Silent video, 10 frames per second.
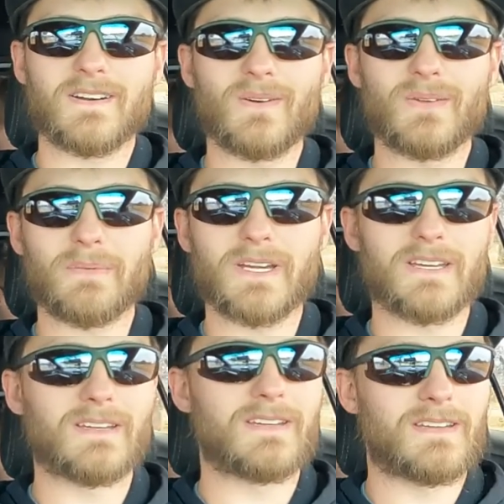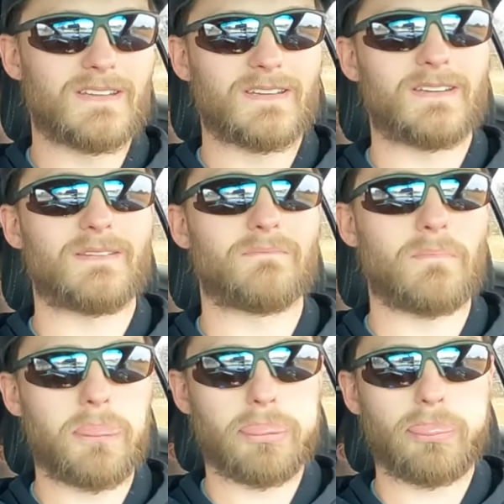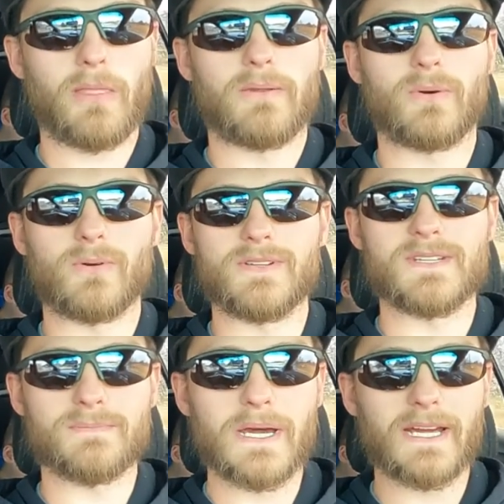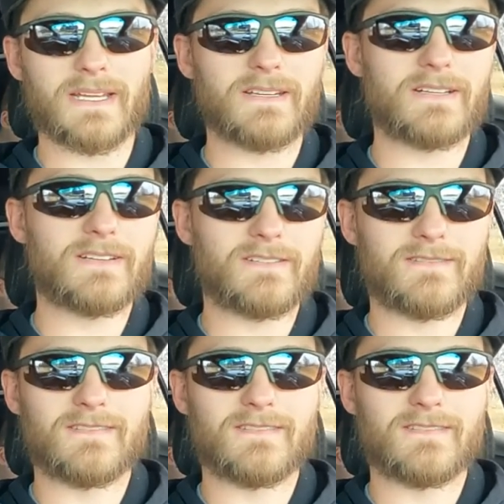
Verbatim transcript: Cone's making noises back there.